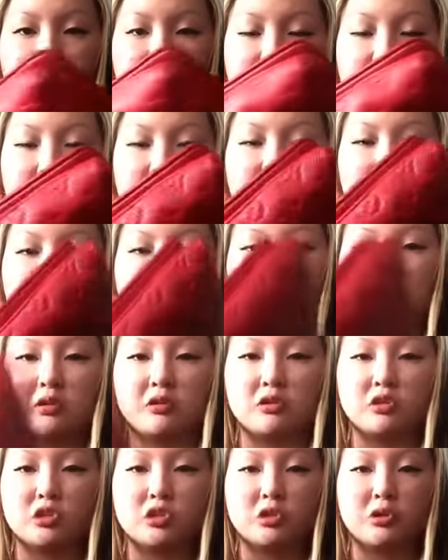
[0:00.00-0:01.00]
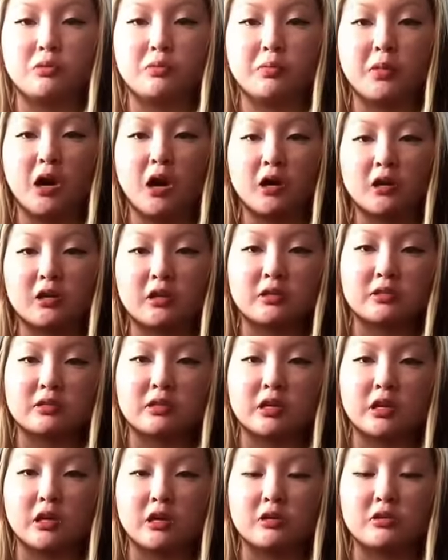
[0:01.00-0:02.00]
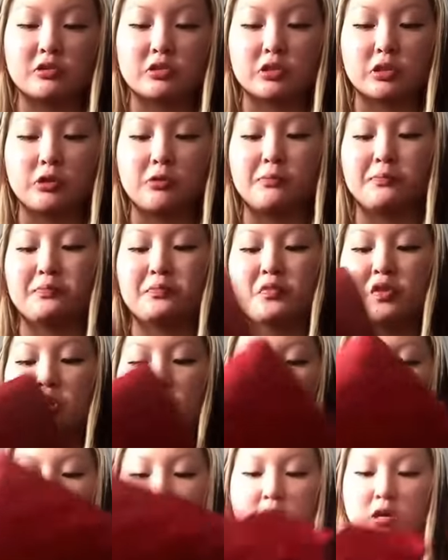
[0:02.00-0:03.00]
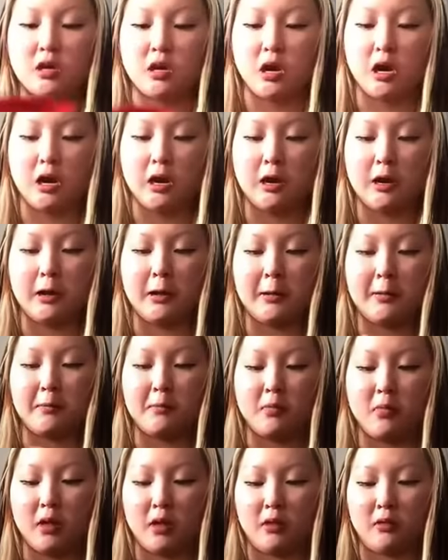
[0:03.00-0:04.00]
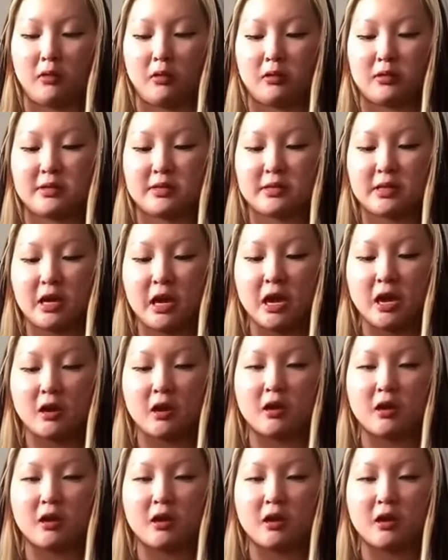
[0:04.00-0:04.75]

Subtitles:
in between the two pockets here. So and that's that.